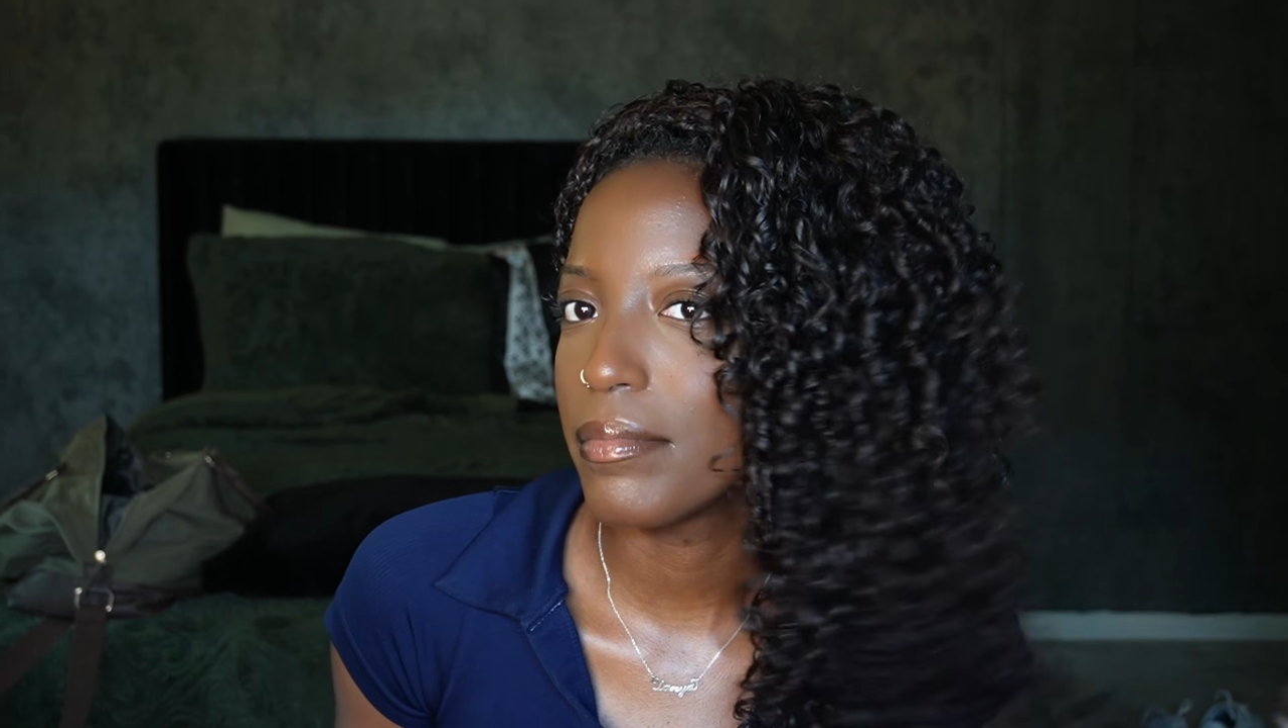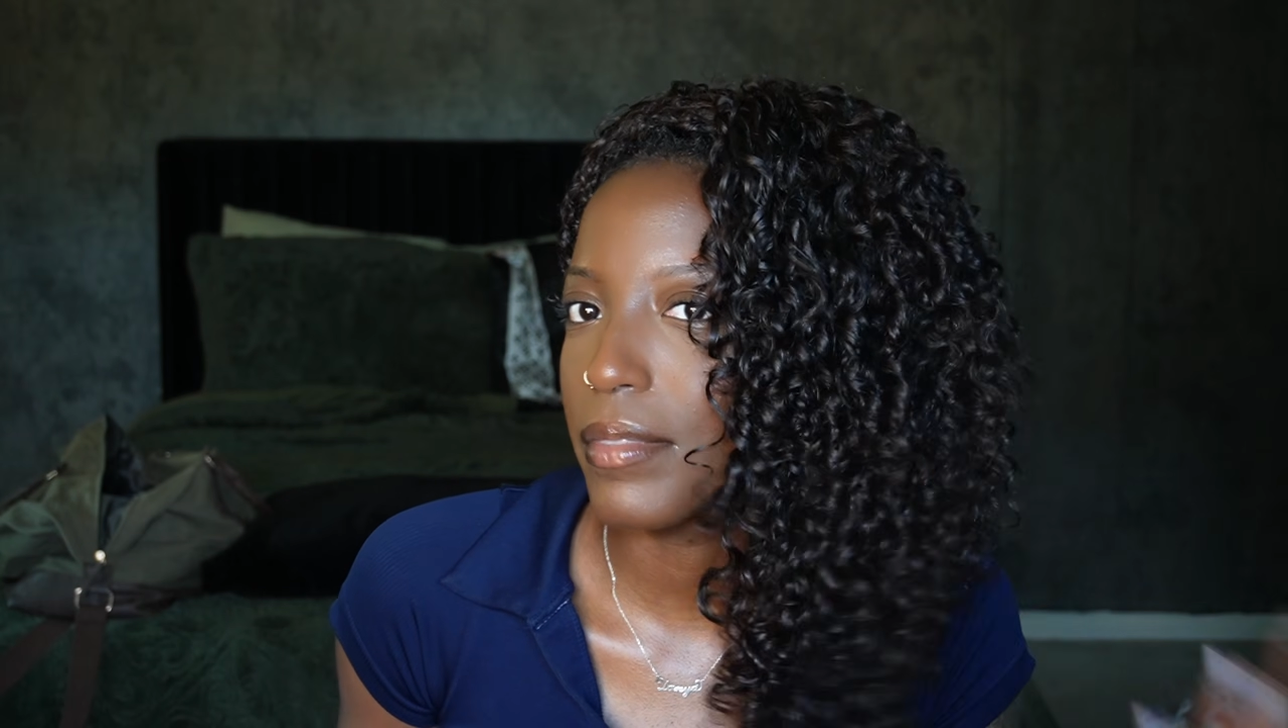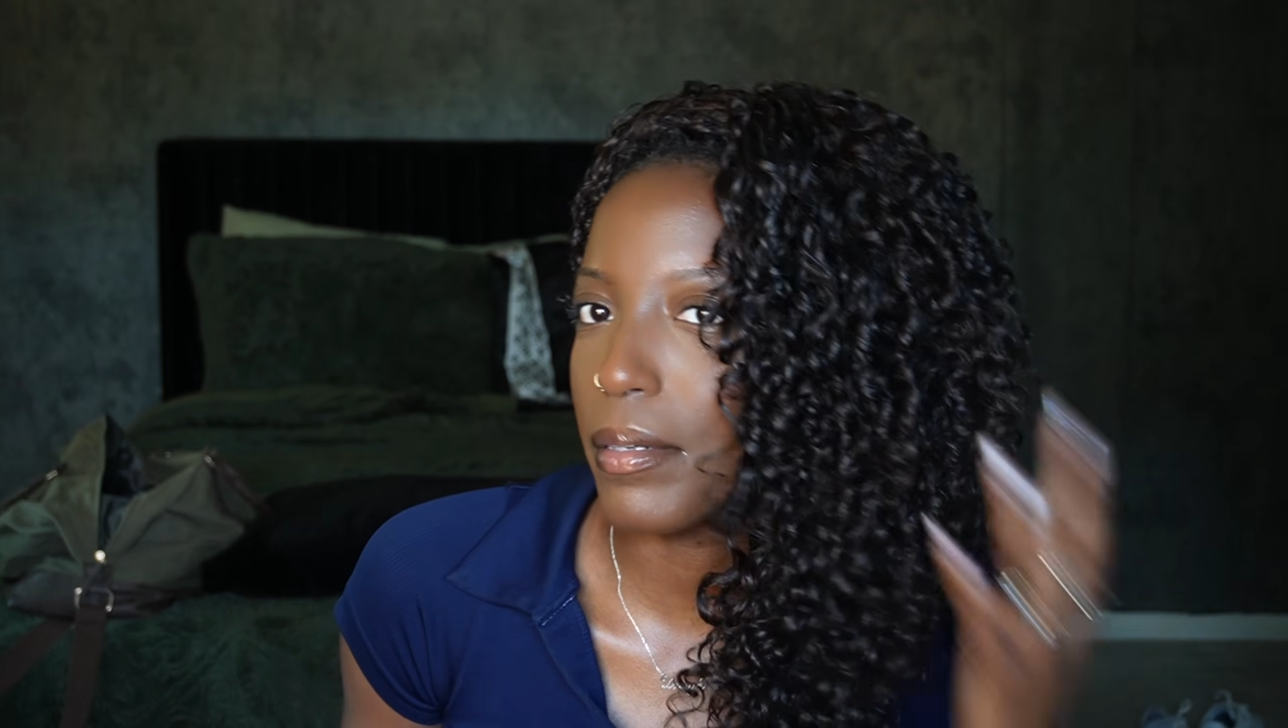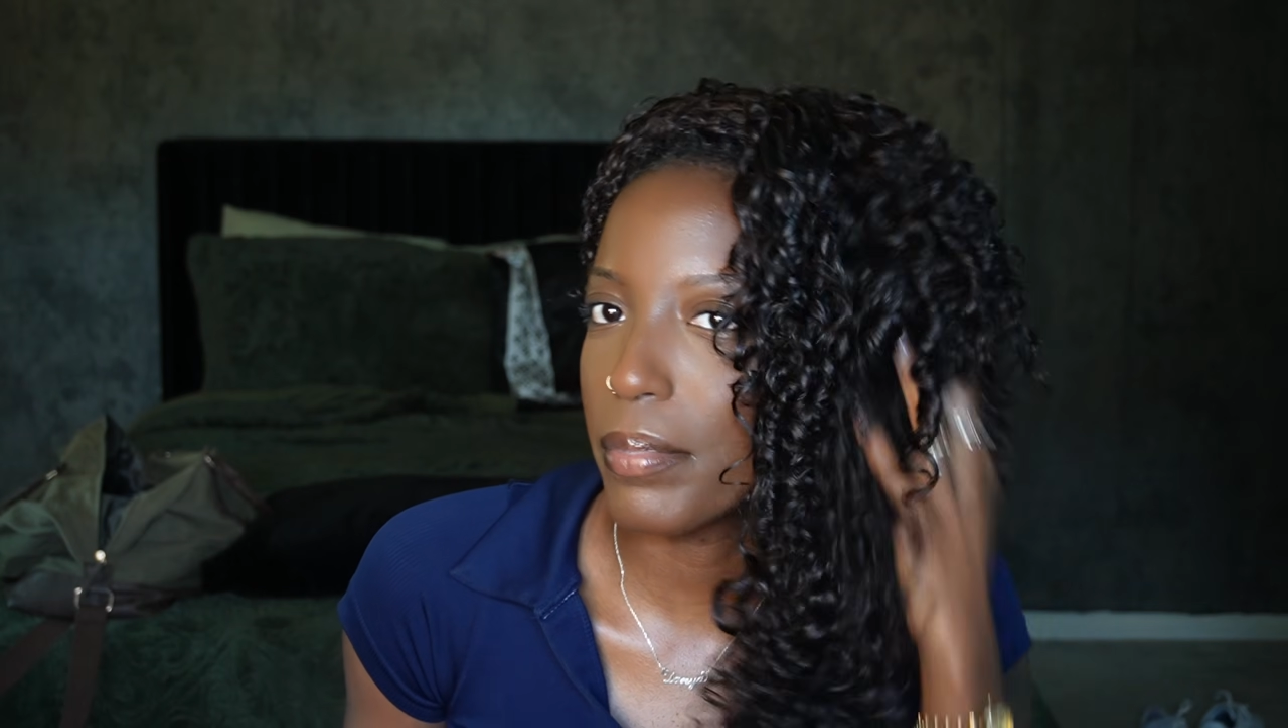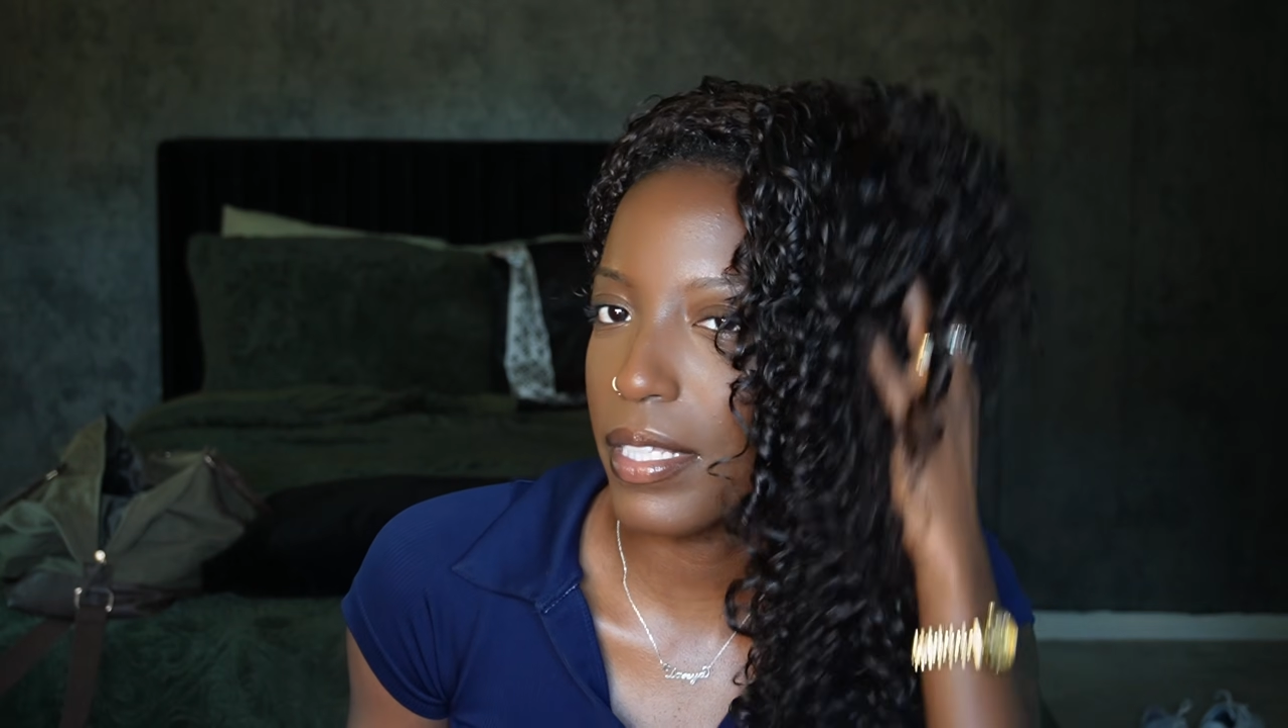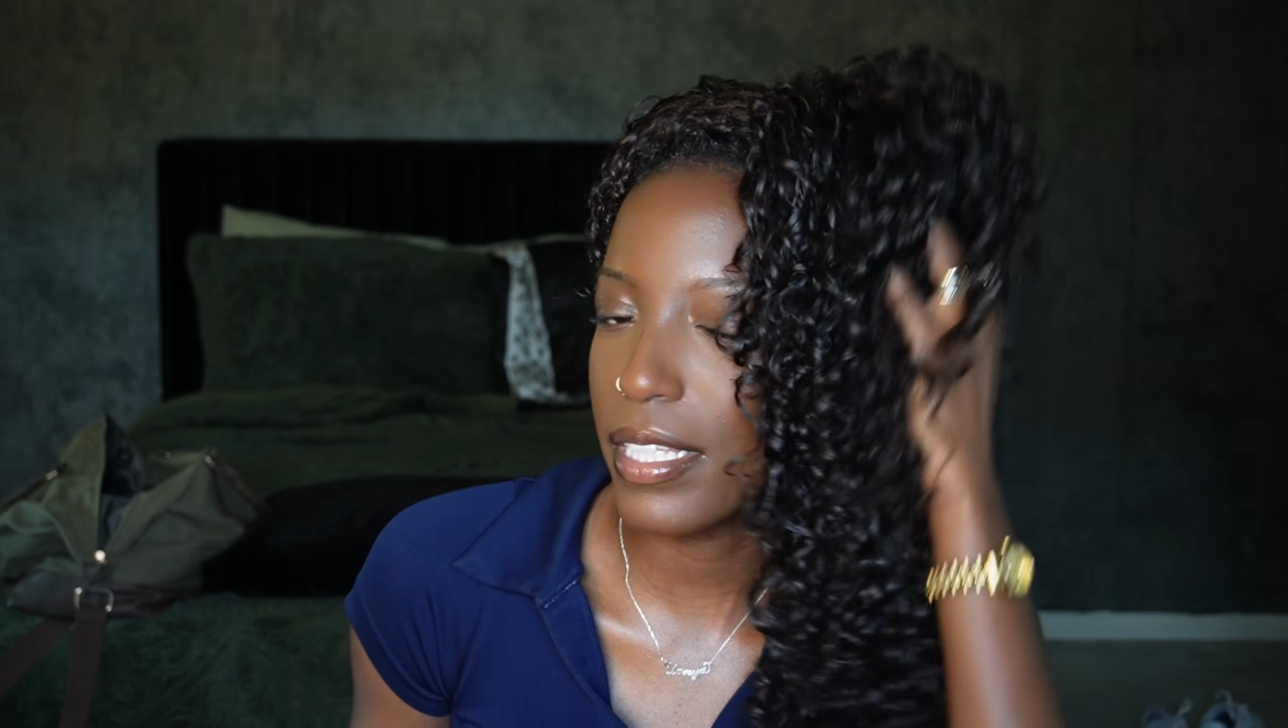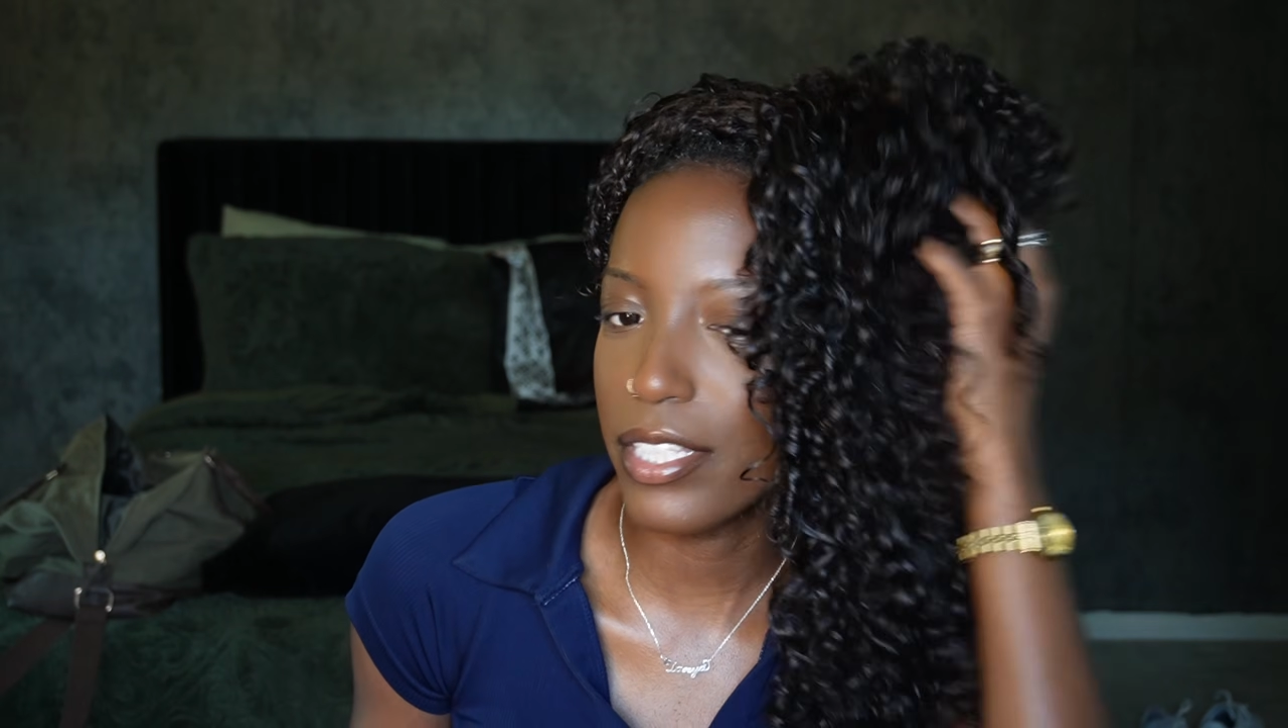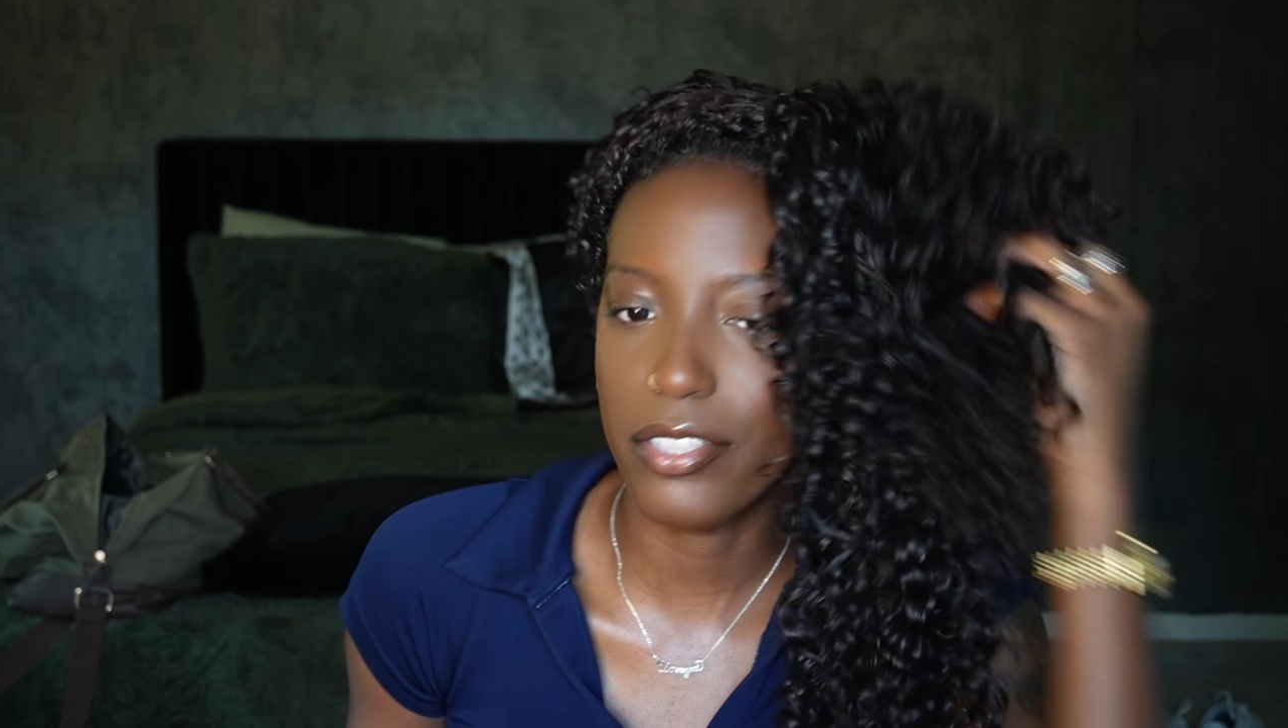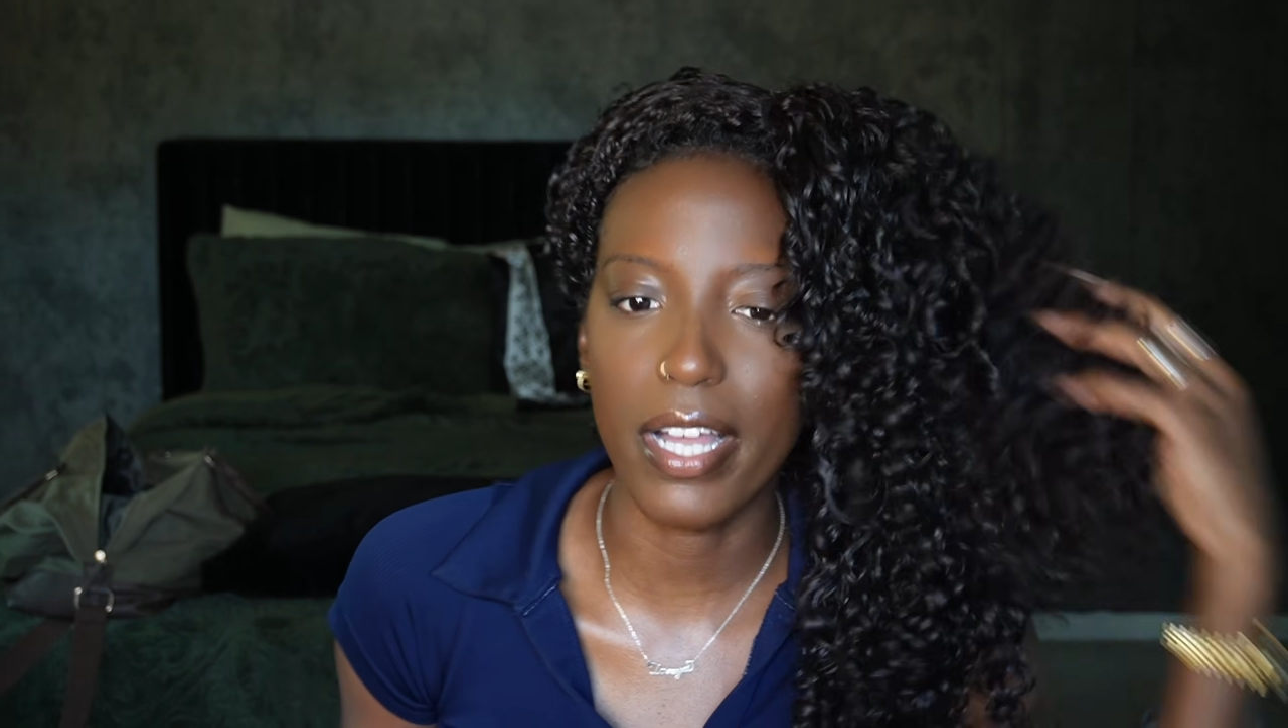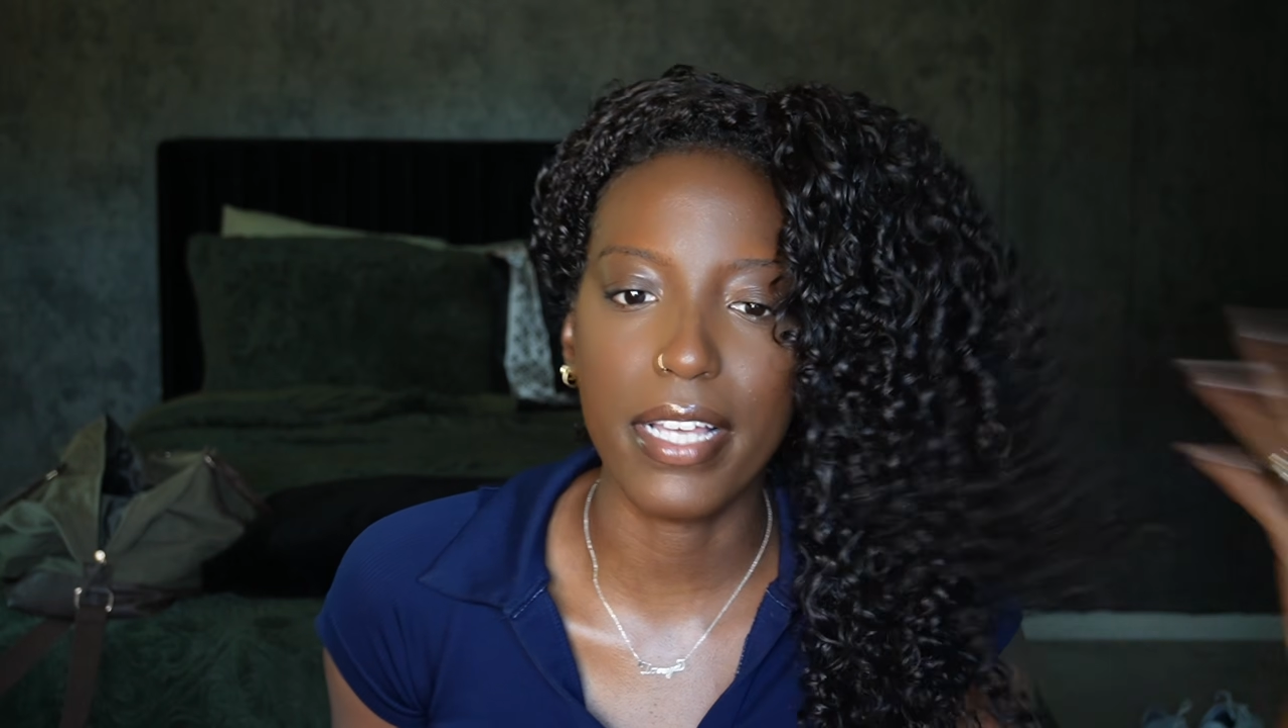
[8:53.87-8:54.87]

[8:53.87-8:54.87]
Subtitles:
completely dry